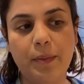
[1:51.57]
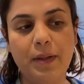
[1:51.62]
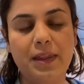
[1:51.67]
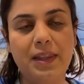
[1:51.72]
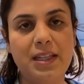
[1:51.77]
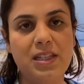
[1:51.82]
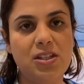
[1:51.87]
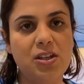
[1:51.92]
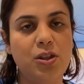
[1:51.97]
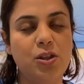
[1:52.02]
But
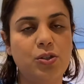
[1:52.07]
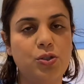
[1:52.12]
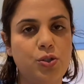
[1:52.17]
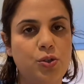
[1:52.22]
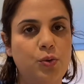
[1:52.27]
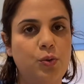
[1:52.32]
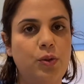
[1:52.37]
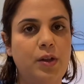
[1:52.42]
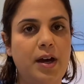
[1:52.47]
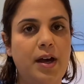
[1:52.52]
these are the
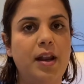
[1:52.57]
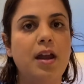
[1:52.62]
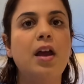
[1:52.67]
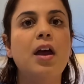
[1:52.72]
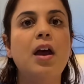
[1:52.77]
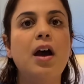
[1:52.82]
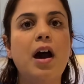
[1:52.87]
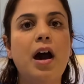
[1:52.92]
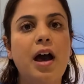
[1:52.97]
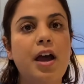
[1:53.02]
two that
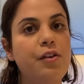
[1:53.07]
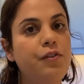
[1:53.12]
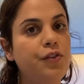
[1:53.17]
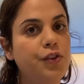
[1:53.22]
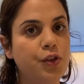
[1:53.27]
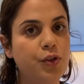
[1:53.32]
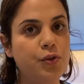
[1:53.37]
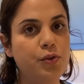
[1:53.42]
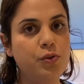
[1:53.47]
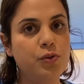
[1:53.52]

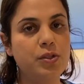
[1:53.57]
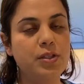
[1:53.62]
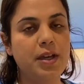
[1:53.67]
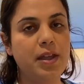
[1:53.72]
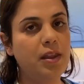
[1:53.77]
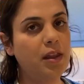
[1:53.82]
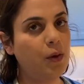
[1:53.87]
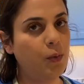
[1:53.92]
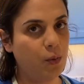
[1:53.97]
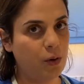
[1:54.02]
I've used,
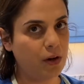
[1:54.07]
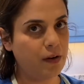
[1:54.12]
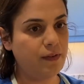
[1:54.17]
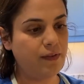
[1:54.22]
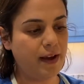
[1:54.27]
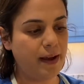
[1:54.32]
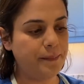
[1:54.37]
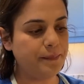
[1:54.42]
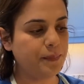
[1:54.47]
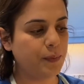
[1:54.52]
and they work
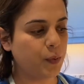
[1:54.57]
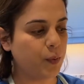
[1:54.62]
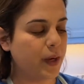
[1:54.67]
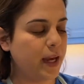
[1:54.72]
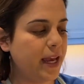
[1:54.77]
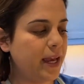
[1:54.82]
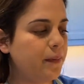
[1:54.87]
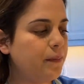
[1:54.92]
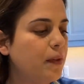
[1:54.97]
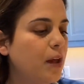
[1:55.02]
fine,
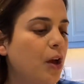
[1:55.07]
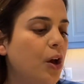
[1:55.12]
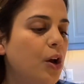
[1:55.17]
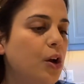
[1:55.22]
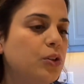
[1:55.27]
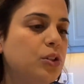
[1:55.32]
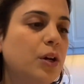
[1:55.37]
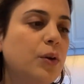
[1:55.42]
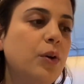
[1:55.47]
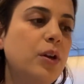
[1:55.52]
okay?
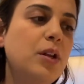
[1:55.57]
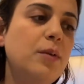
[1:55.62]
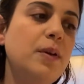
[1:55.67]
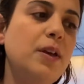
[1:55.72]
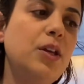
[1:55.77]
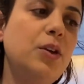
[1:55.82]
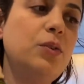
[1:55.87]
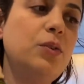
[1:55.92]
So I'm gonna be